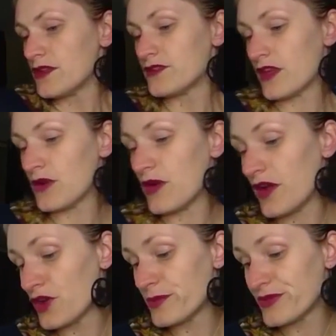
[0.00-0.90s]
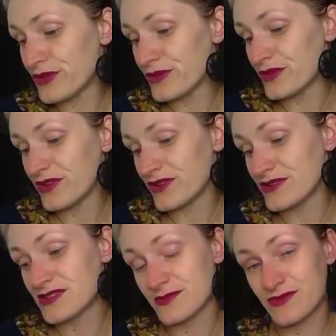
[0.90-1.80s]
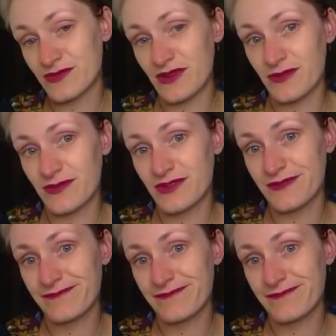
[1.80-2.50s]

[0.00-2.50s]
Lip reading: So I hope that you are subscribed,